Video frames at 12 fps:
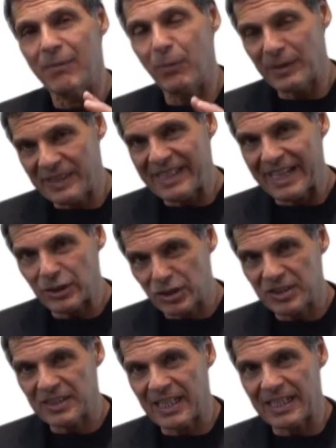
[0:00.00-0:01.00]
What the
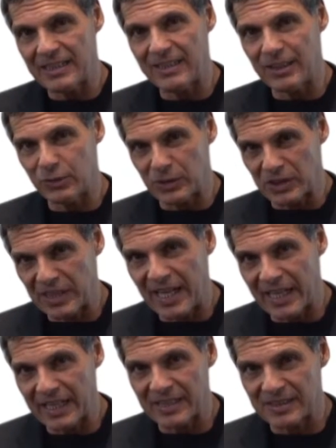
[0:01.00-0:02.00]
HCA does when you
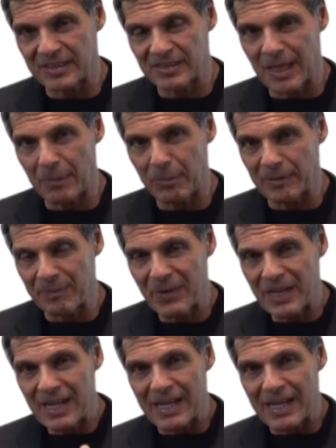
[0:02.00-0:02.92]
take it as a supplement